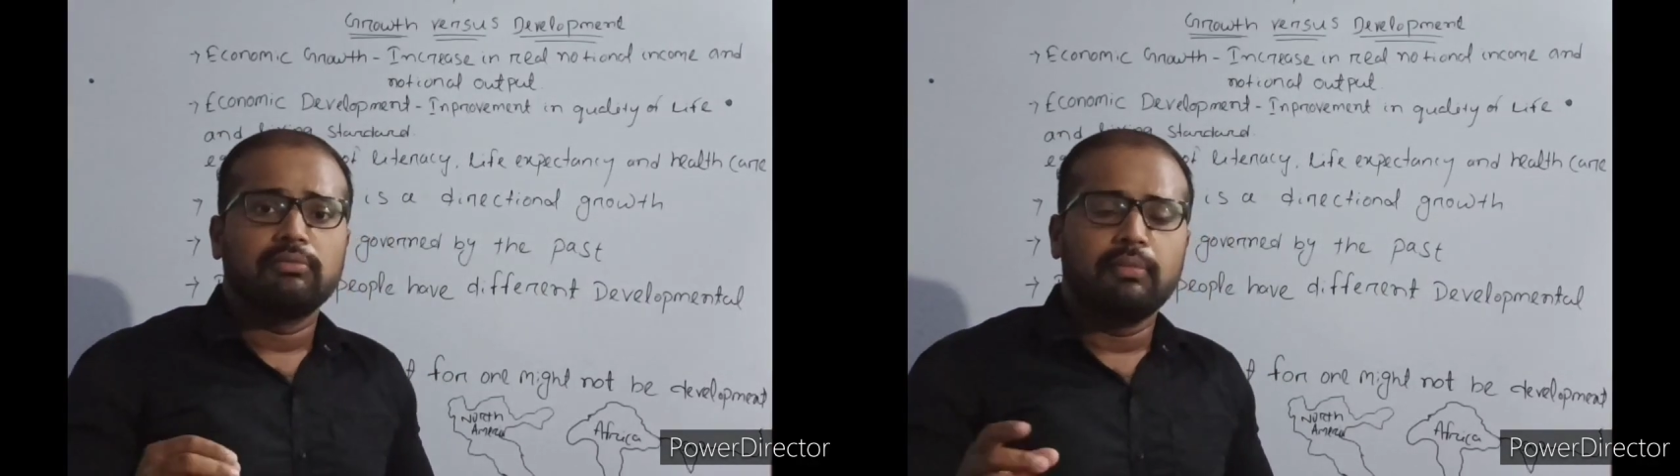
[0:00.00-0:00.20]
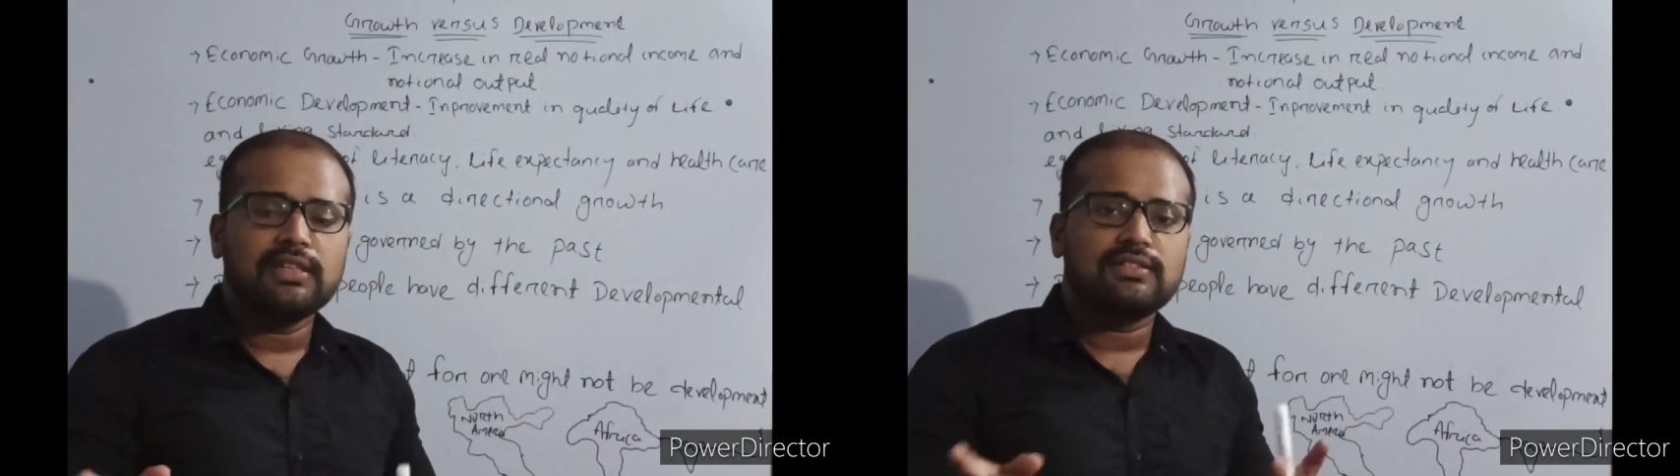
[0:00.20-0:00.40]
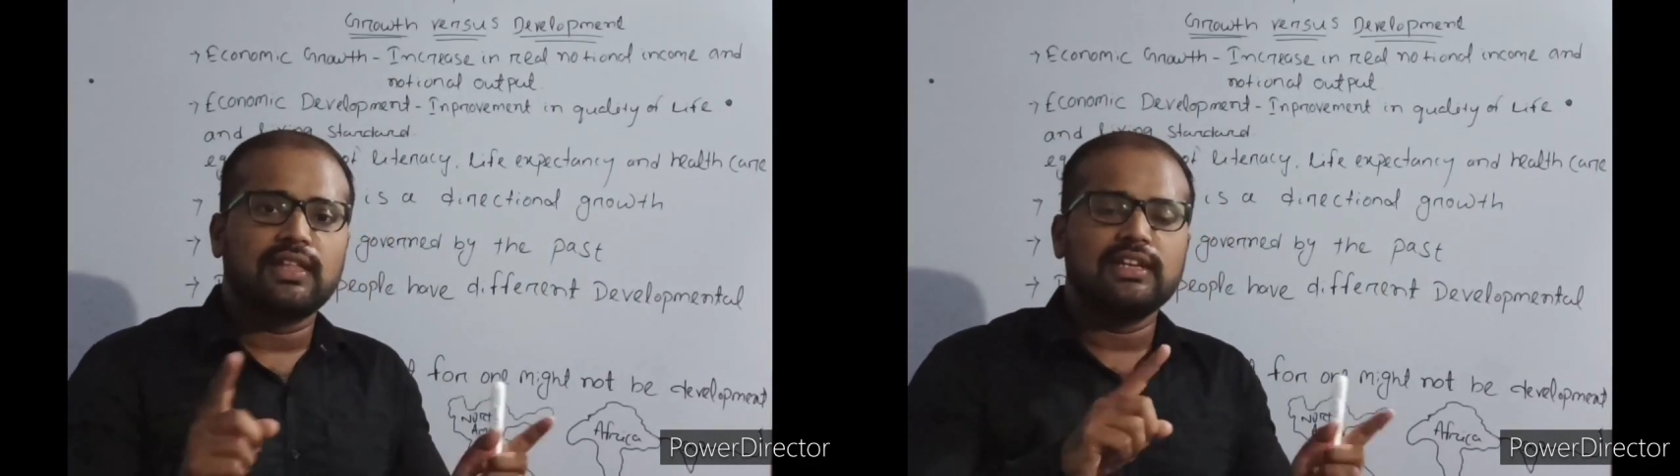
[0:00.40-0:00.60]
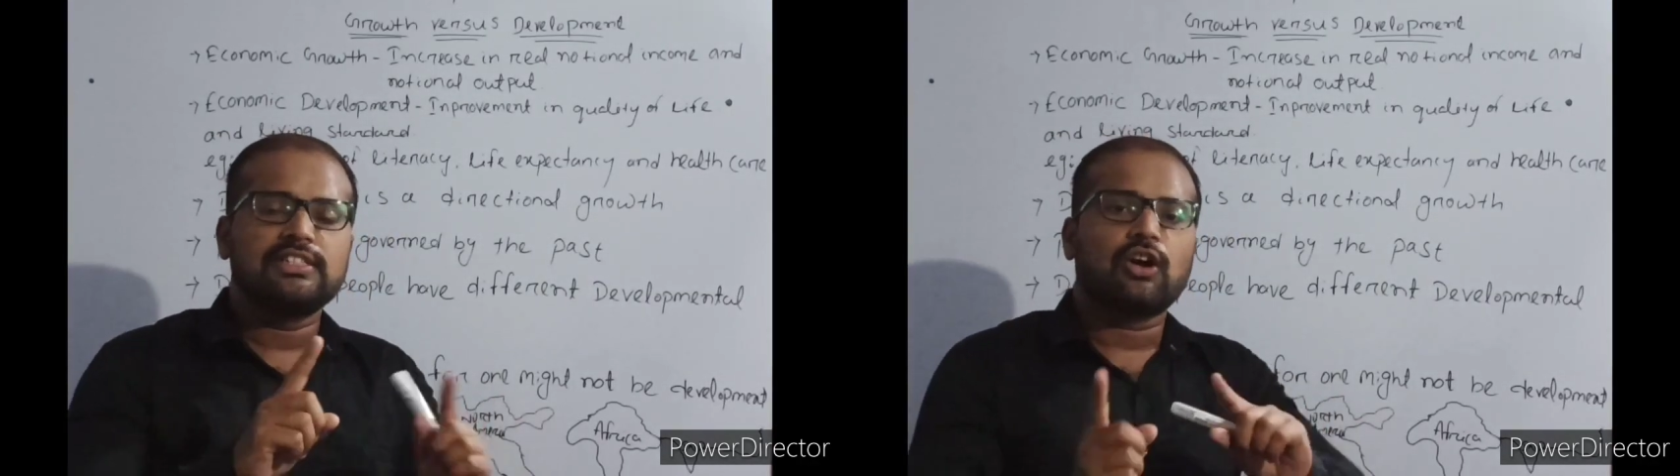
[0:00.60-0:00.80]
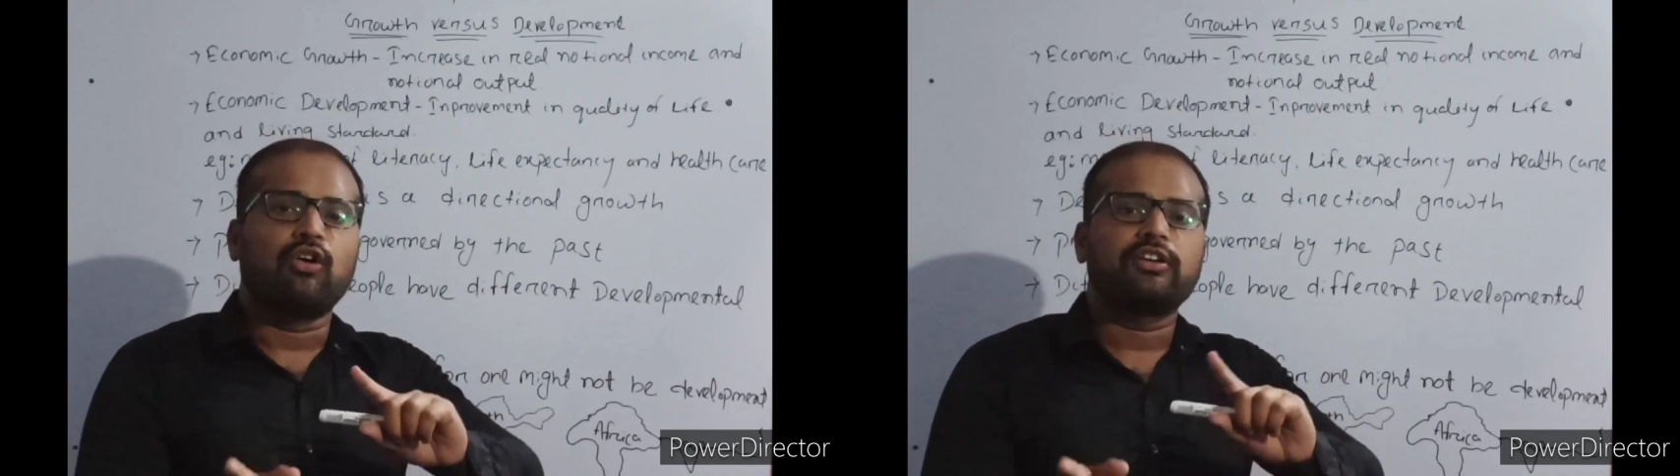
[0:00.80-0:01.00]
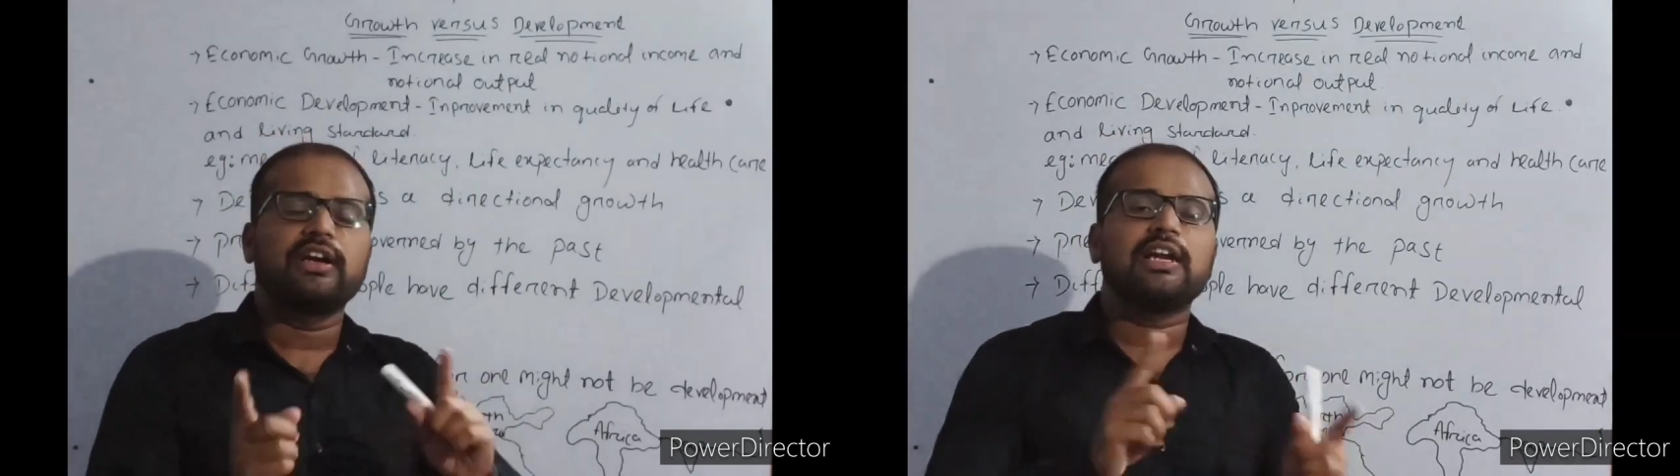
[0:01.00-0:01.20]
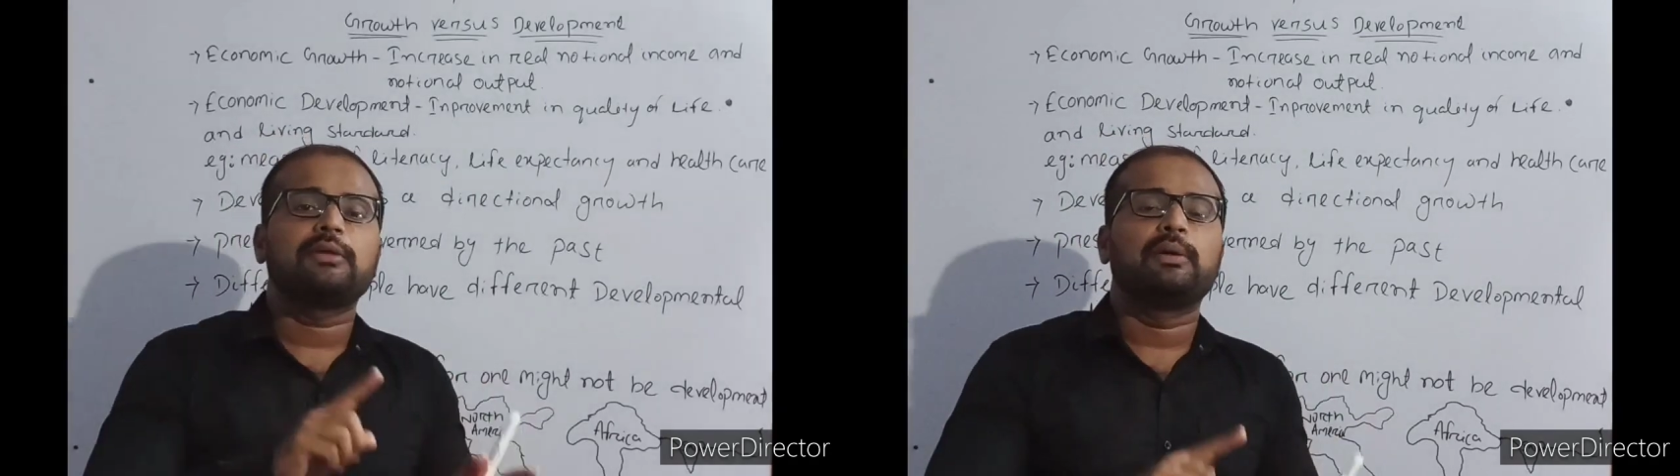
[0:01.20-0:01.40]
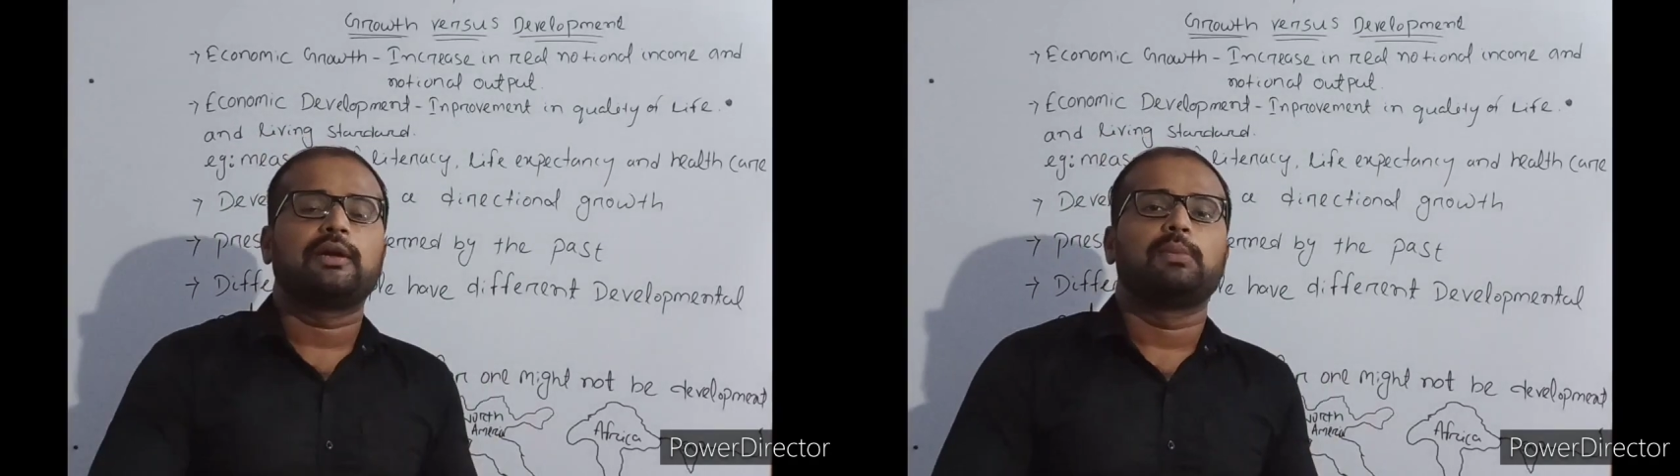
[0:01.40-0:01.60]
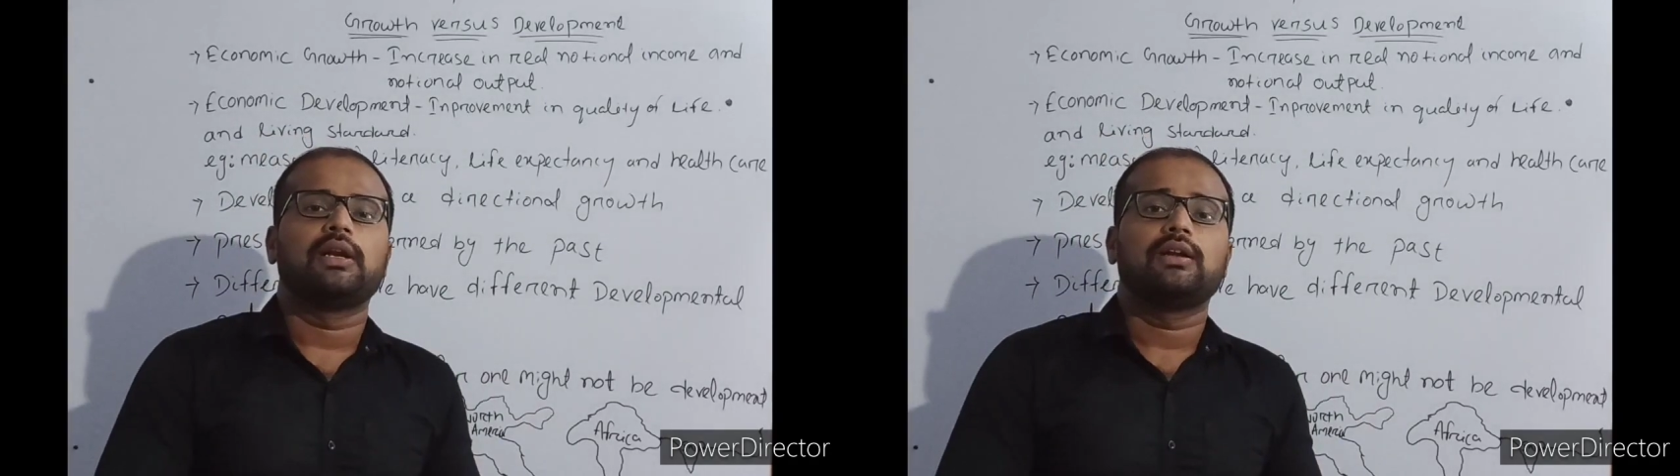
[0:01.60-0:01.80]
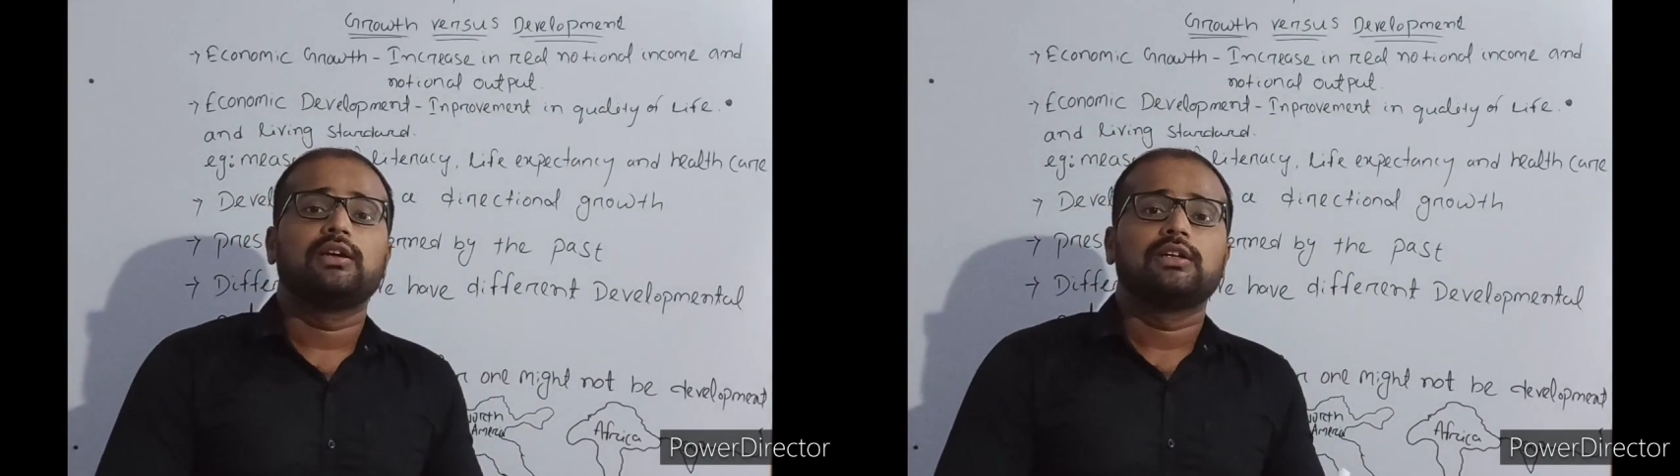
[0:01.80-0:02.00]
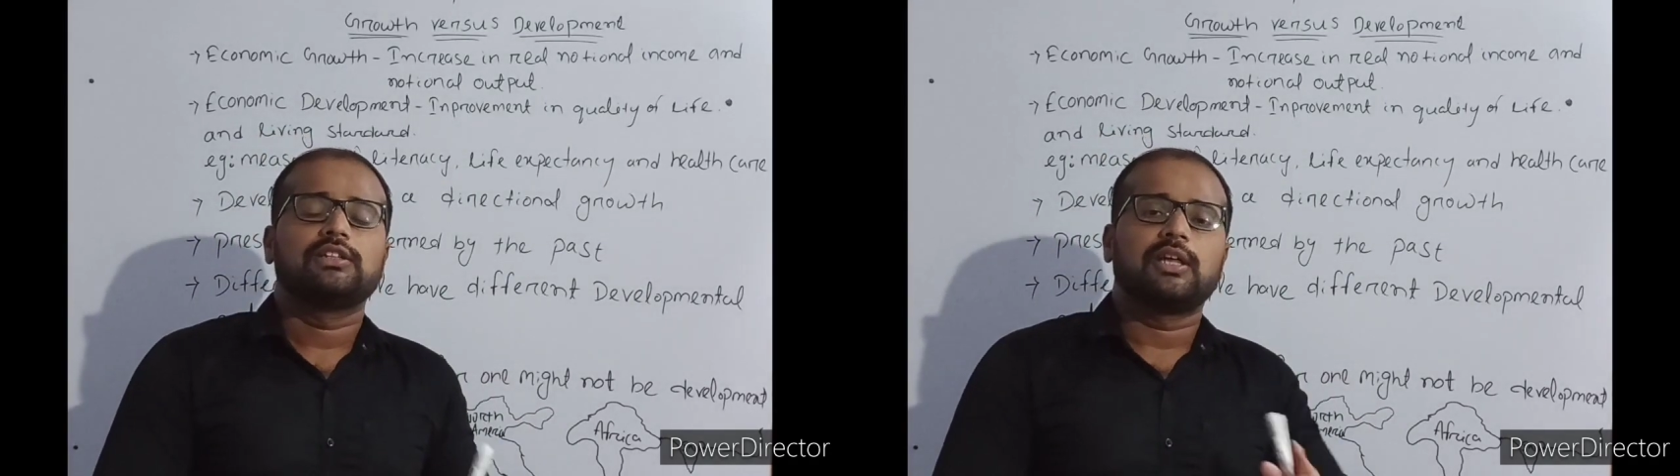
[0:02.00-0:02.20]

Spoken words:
Means there is a contradiction between